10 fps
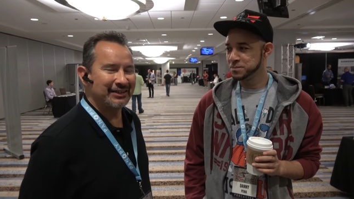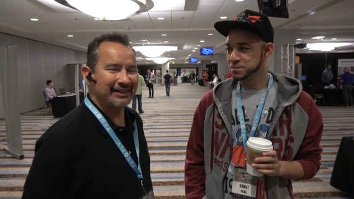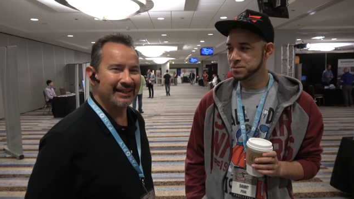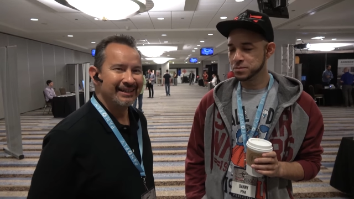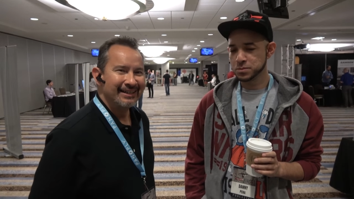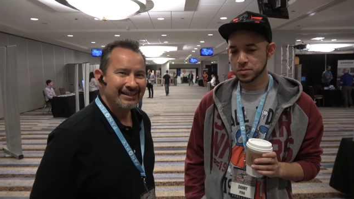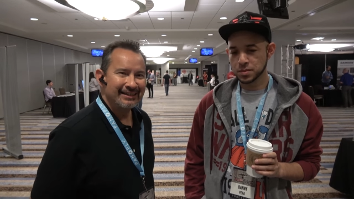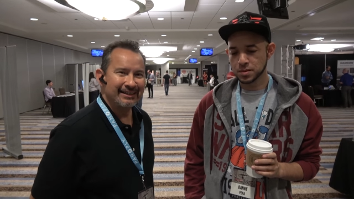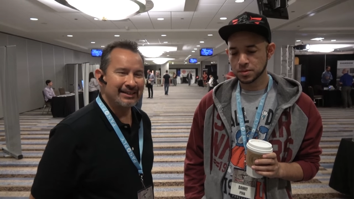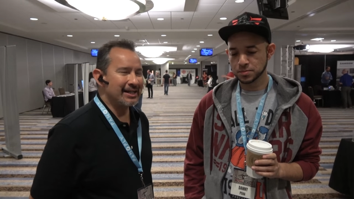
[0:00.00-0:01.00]
Speaker 1: She's uh,
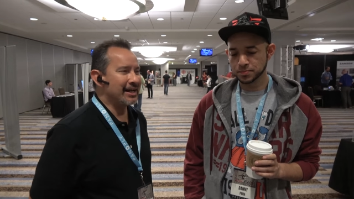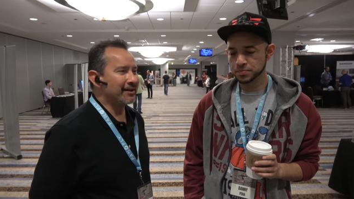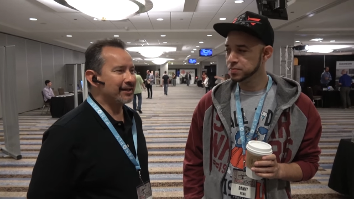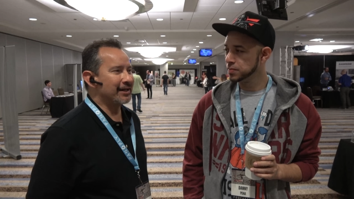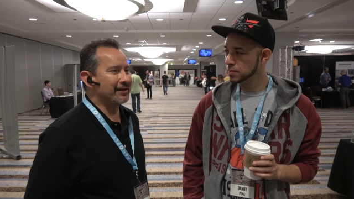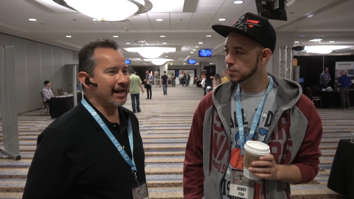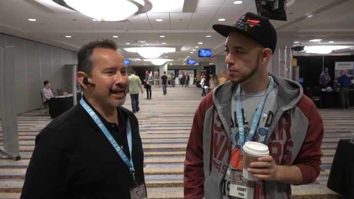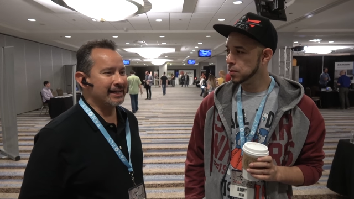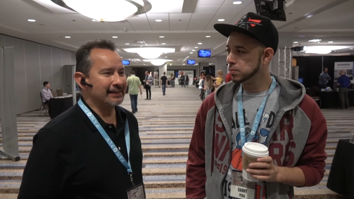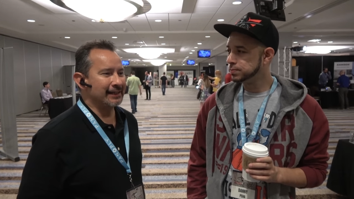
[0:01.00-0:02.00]
16 out there.
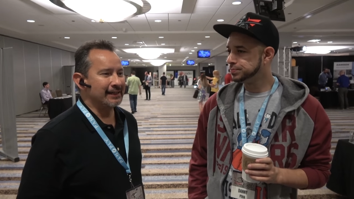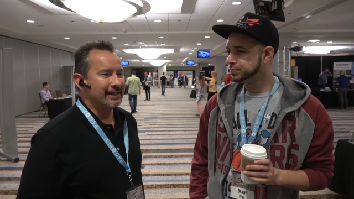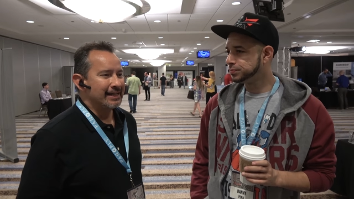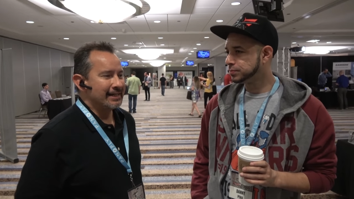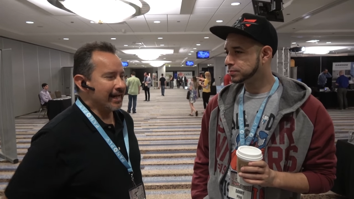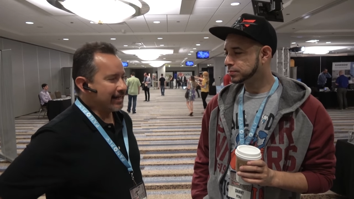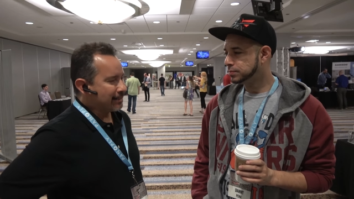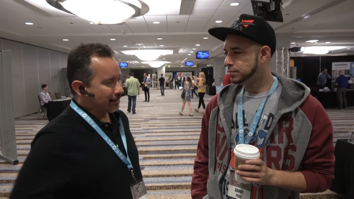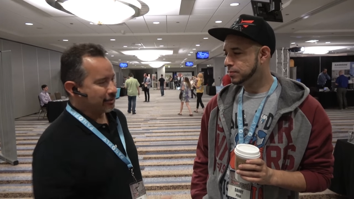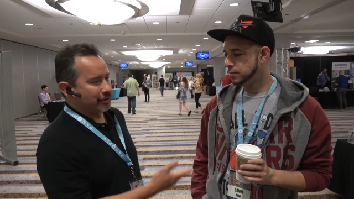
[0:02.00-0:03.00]
And uh, Danny,
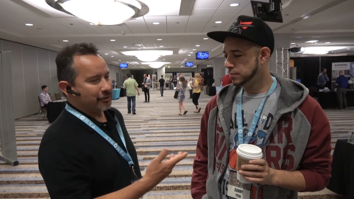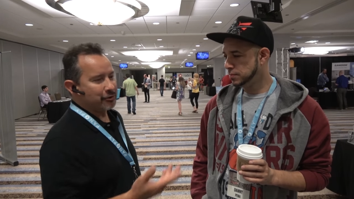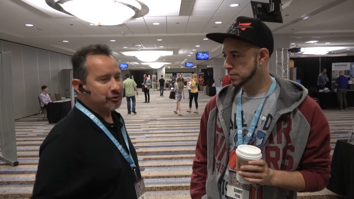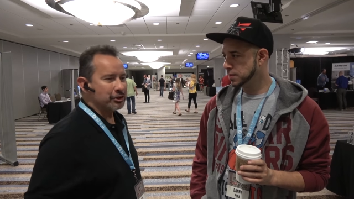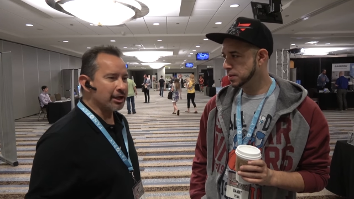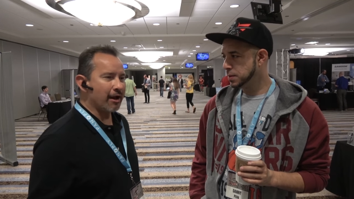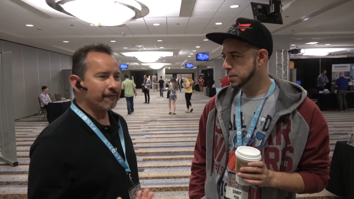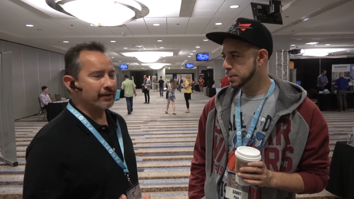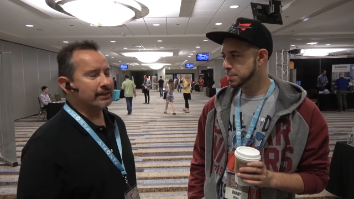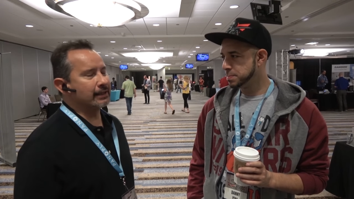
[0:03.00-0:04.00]
could you introduce
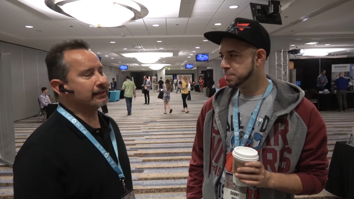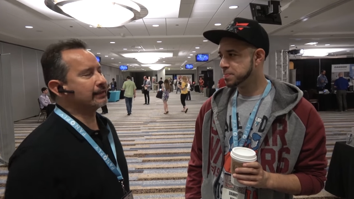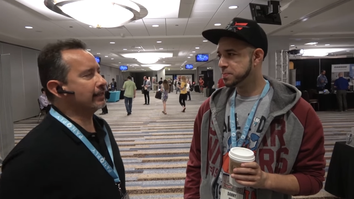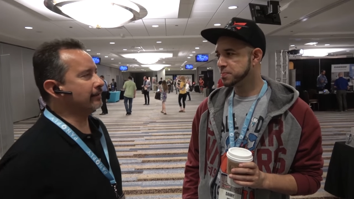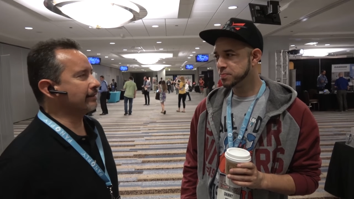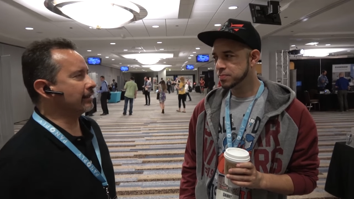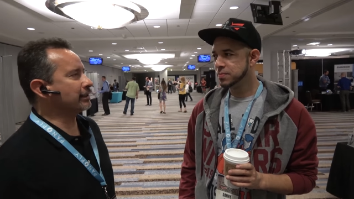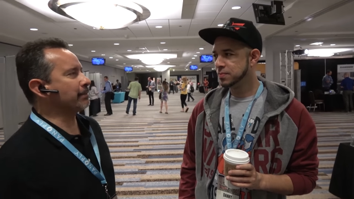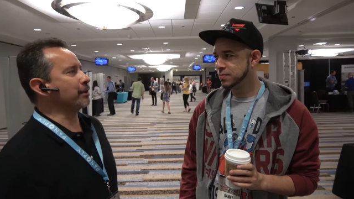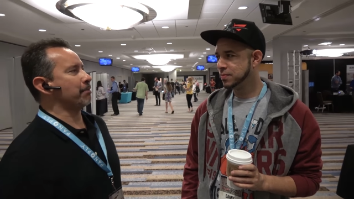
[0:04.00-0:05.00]
yourself and uh, tell, tell
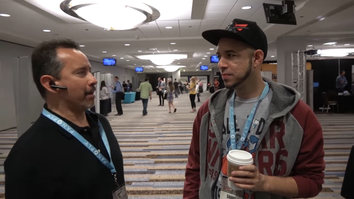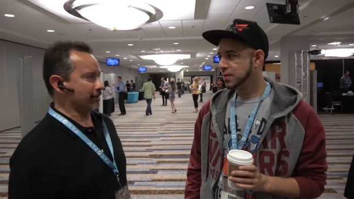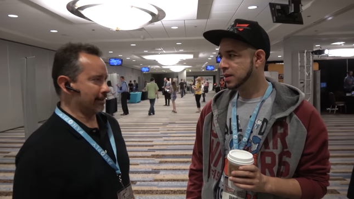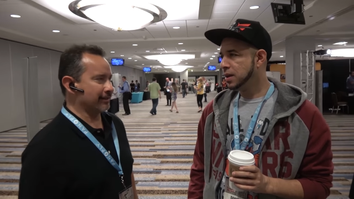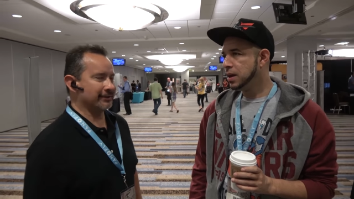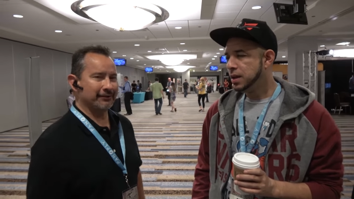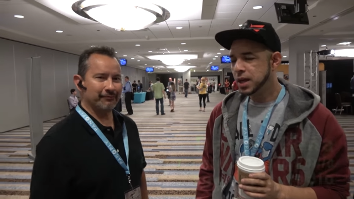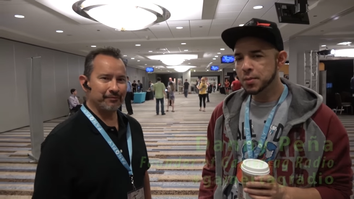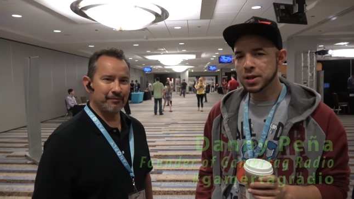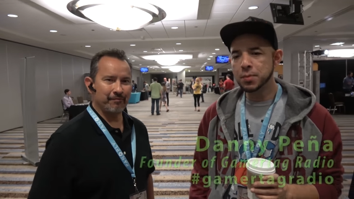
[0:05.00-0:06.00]
us about your podcast?
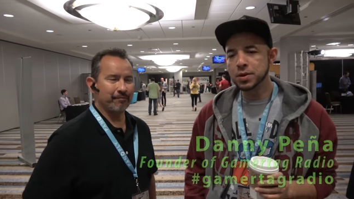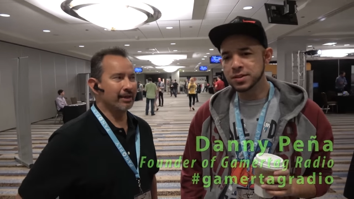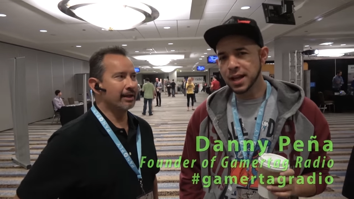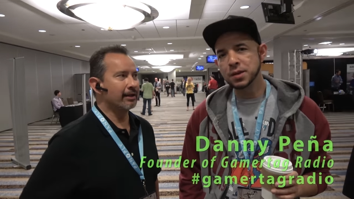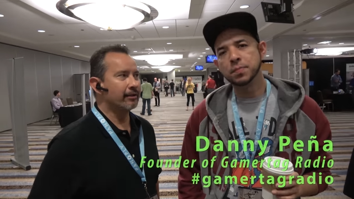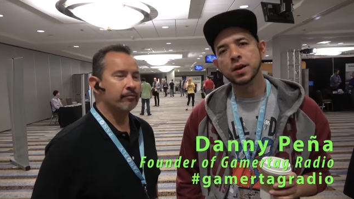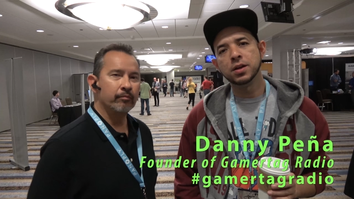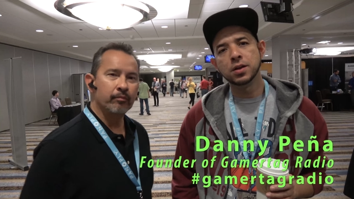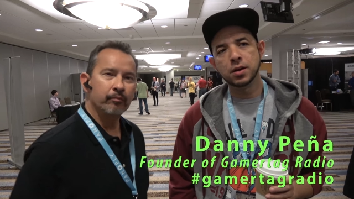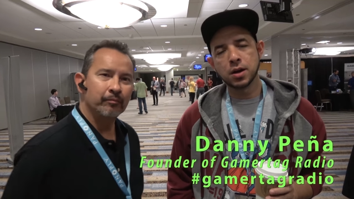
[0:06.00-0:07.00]
Speaker 2: Yeah, my name is Danny
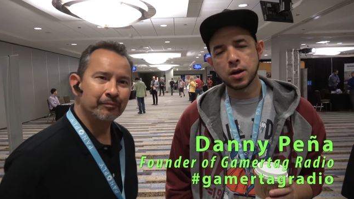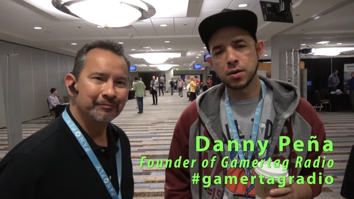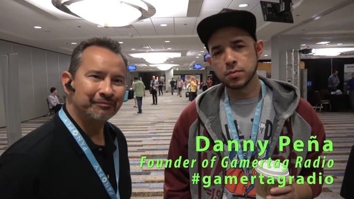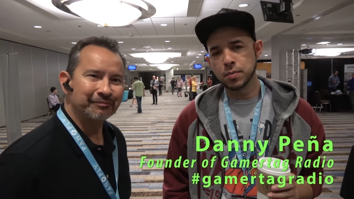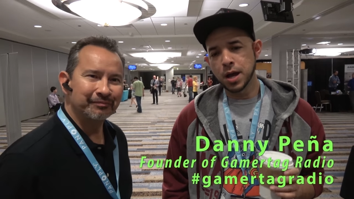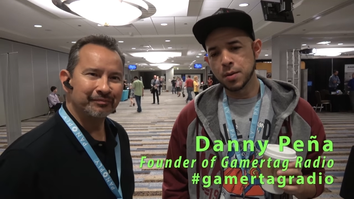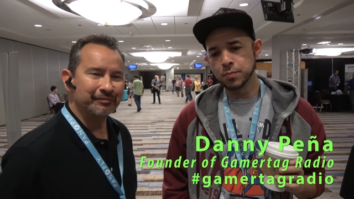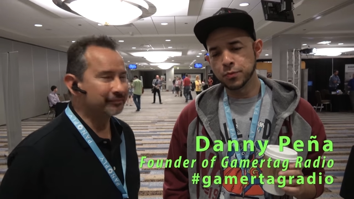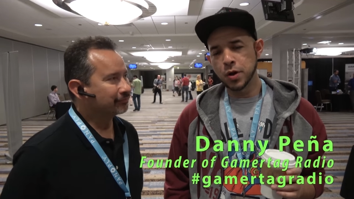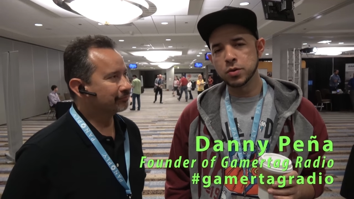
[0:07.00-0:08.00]
Peña. Uh, I'm
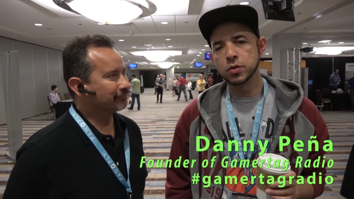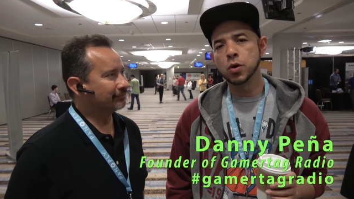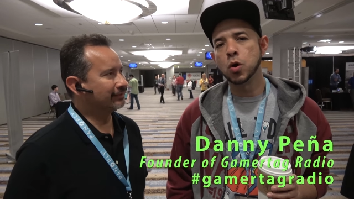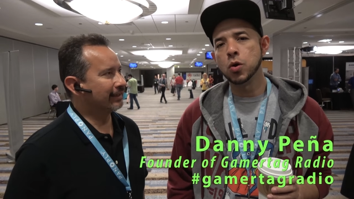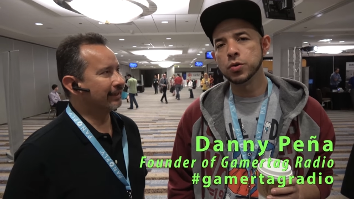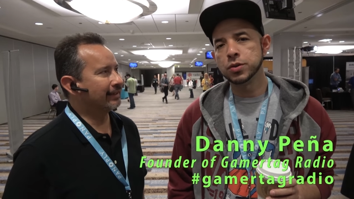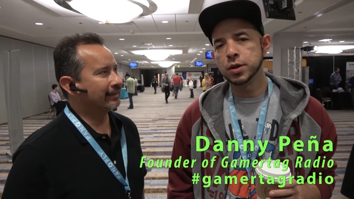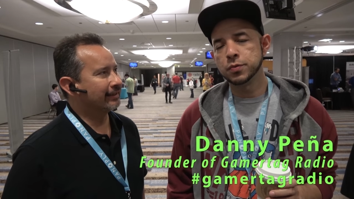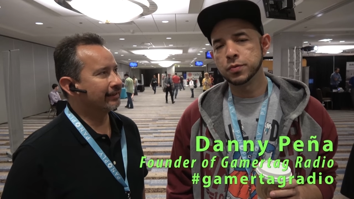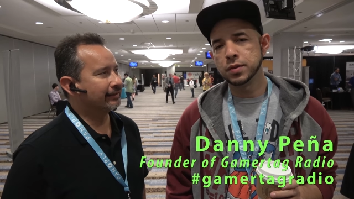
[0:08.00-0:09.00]
founder and co-host
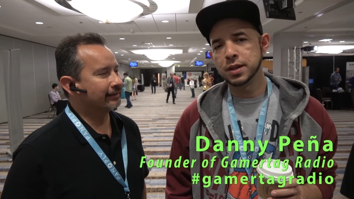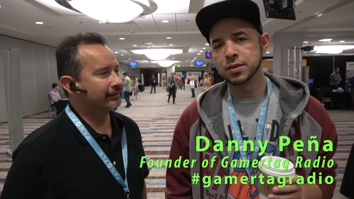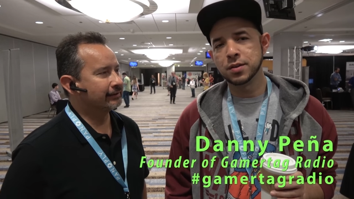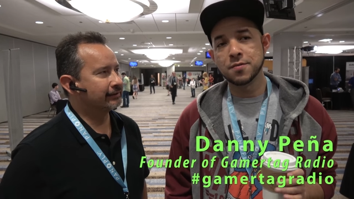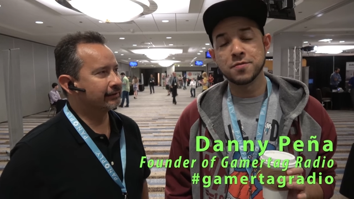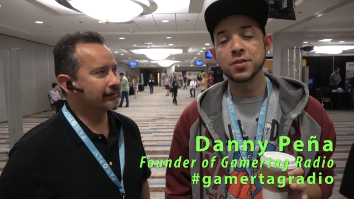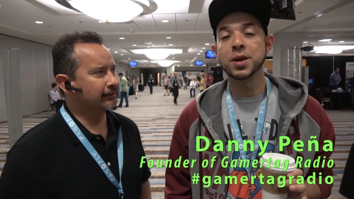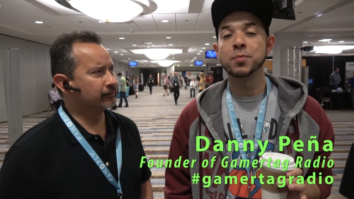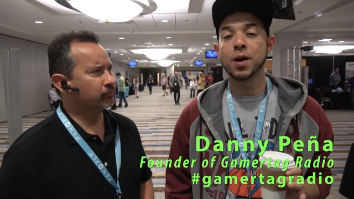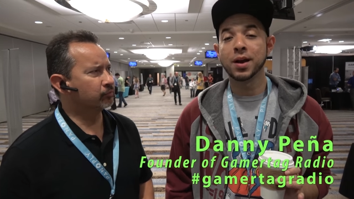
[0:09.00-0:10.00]
of this video
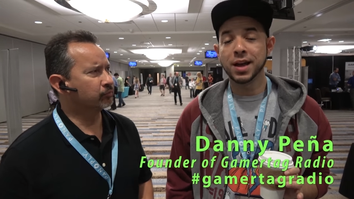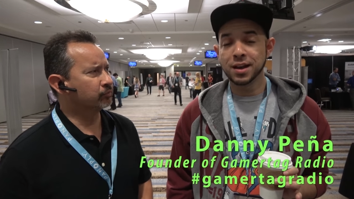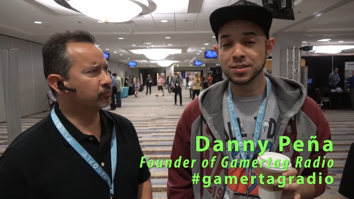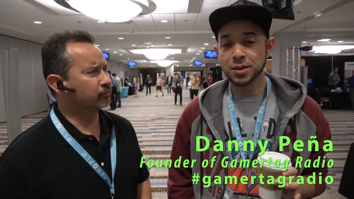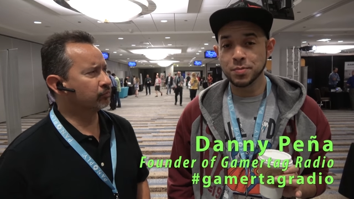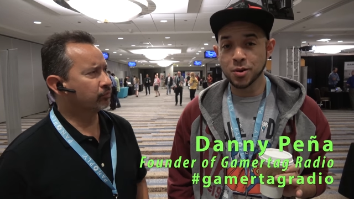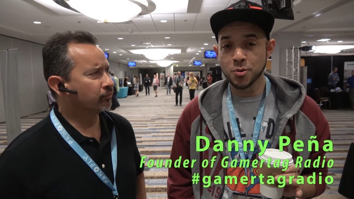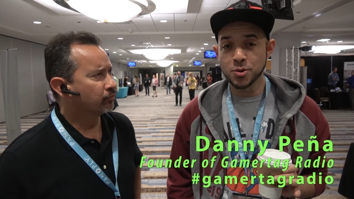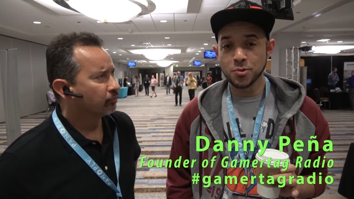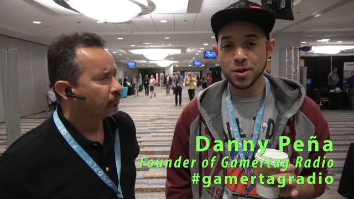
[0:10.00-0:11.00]
game podcast that has been
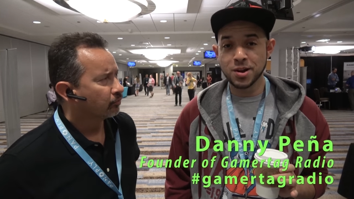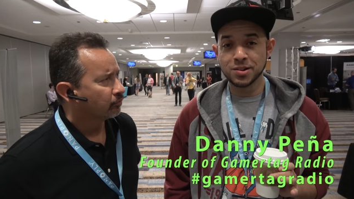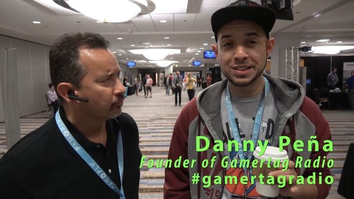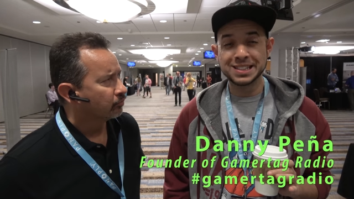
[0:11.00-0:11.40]
going around